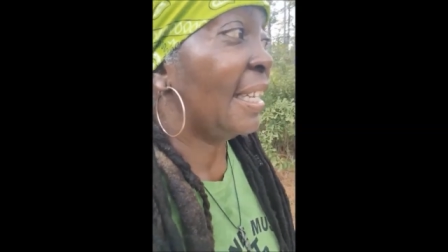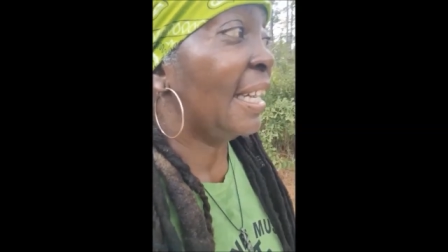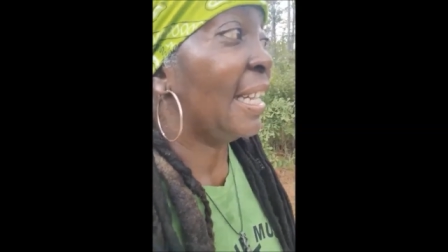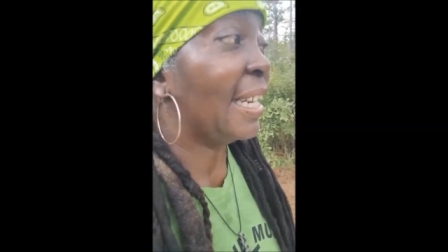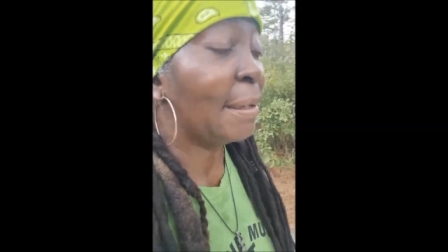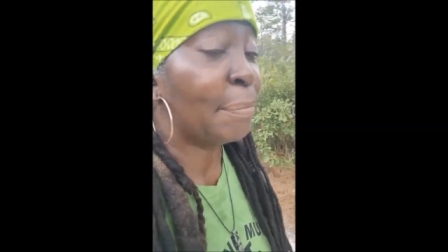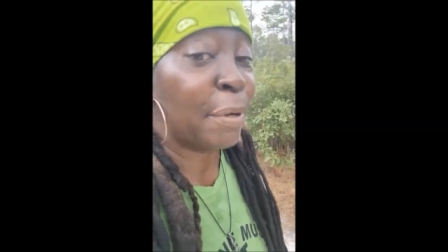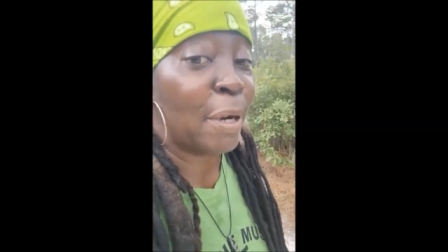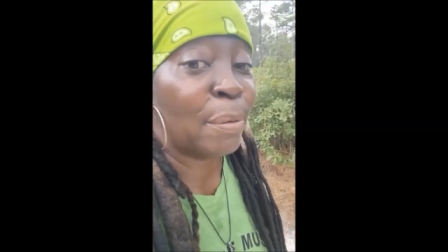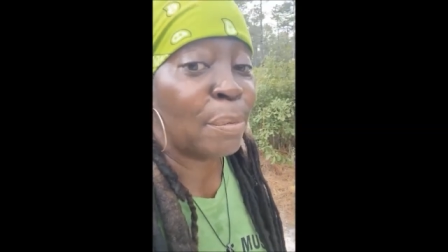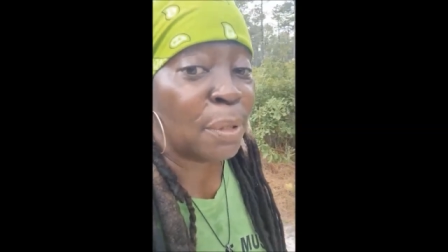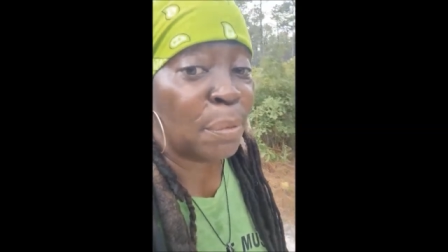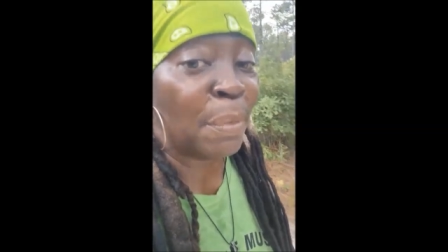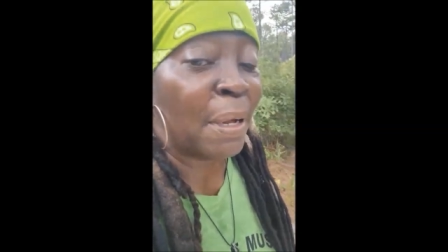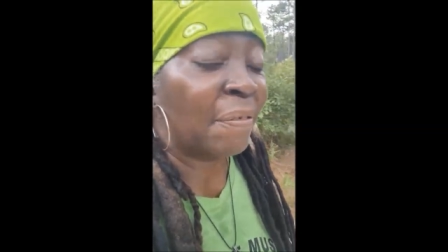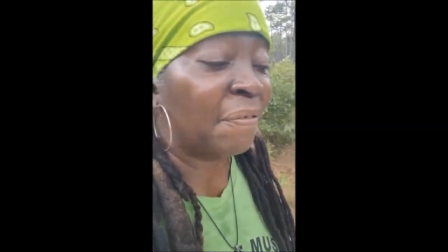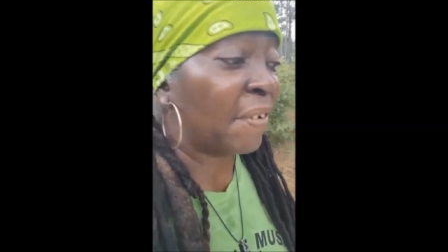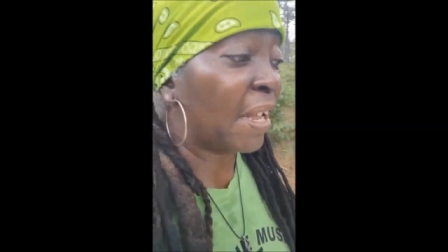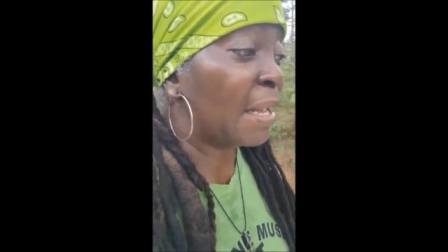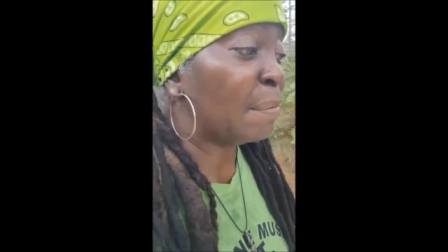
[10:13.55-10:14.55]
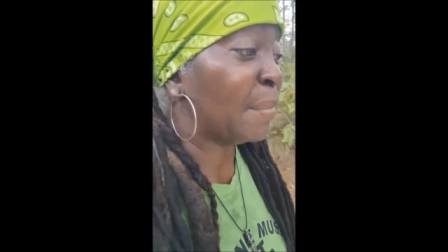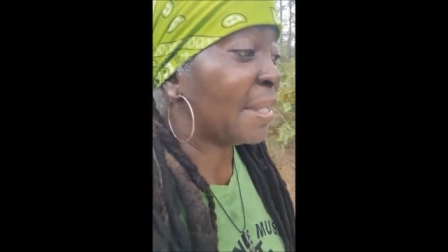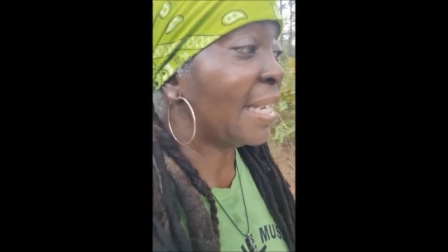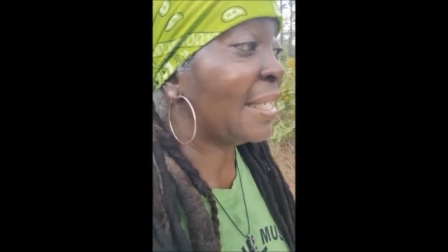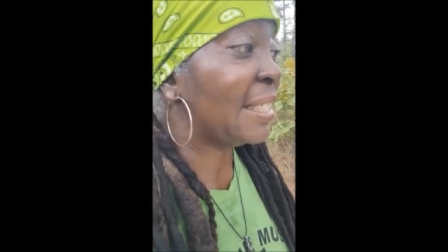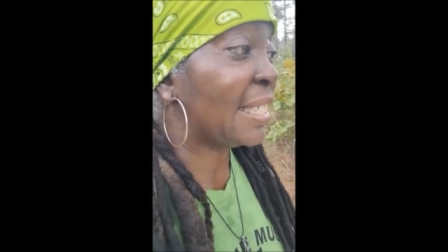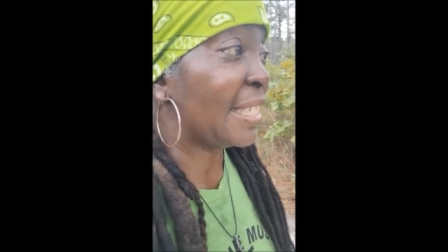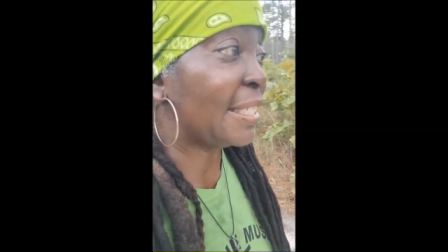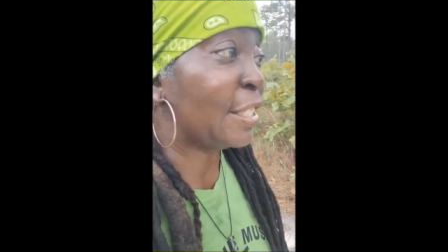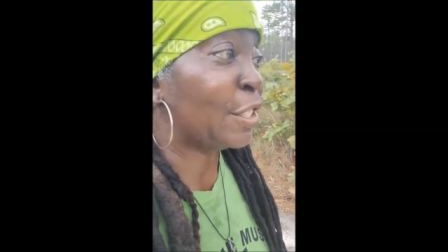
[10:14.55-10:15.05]
And I promised my family
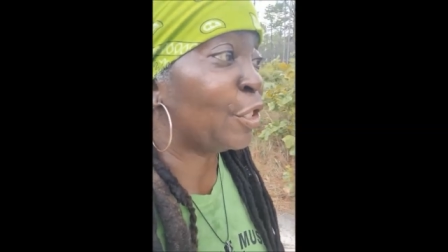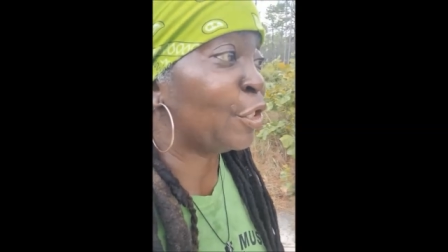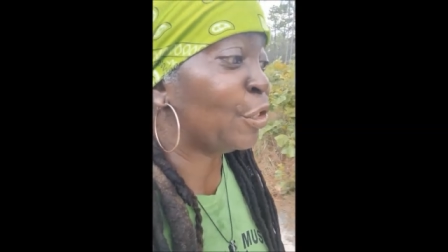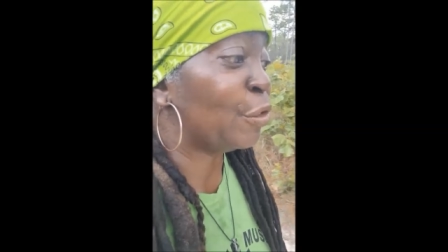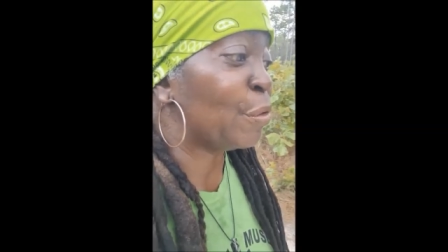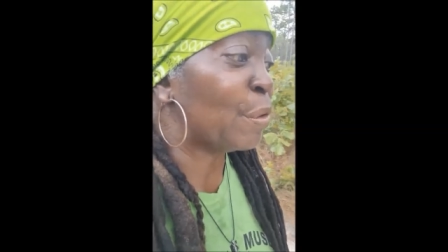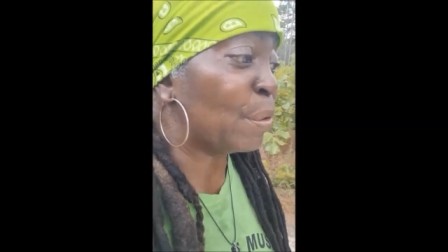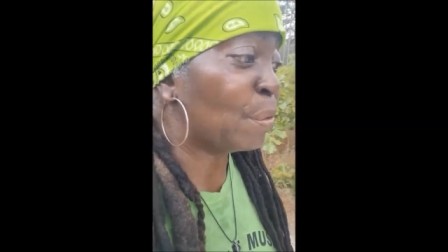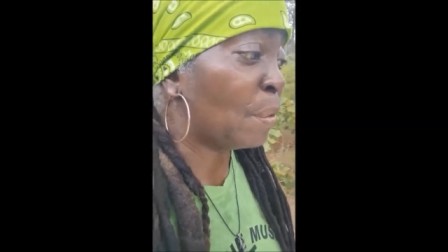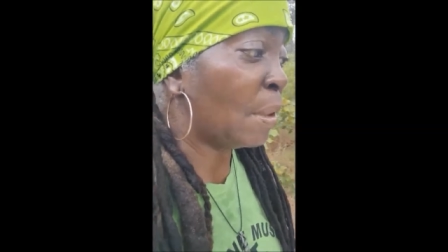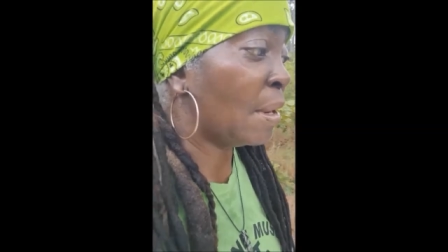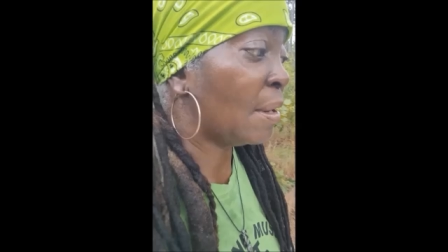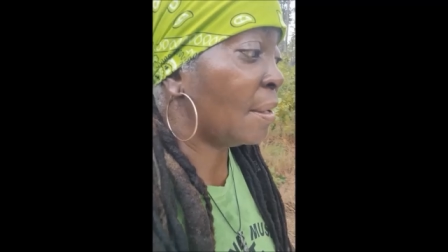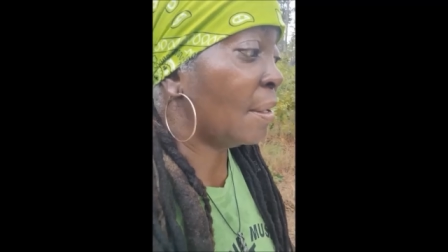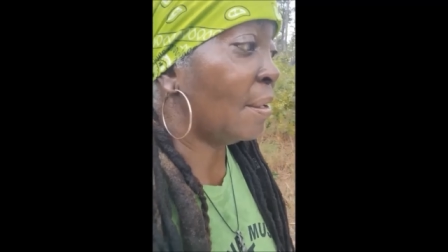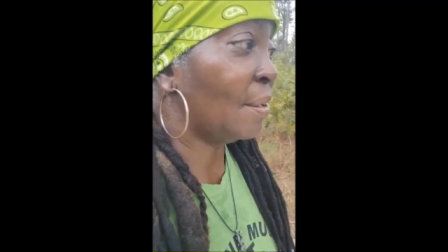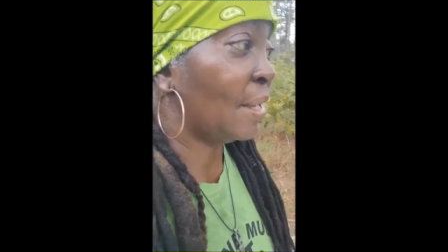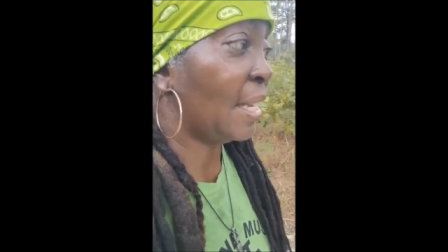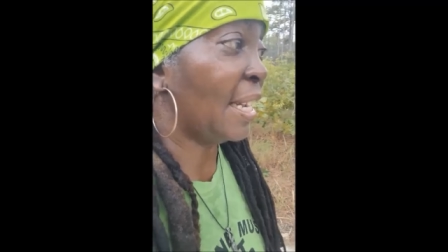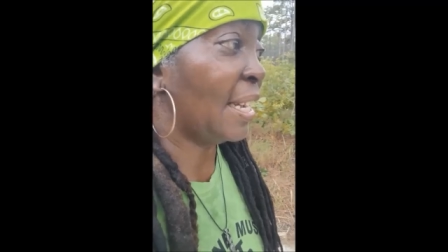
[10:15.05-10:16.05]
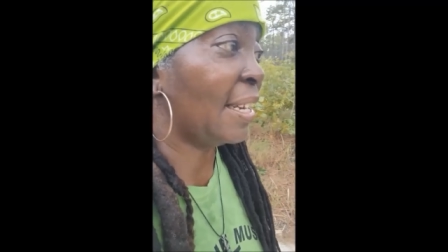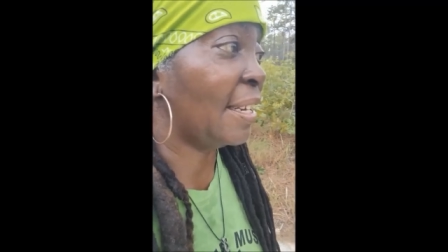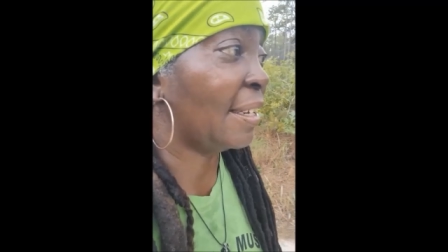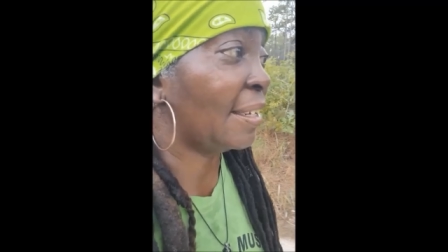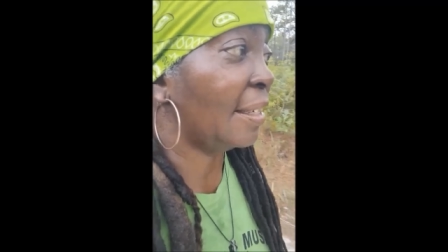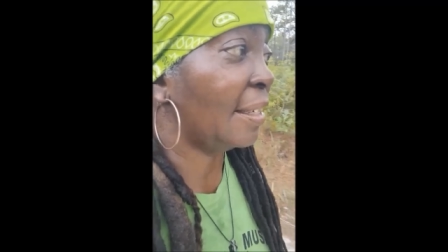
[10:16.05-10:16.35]
I'd take the short walk, okay?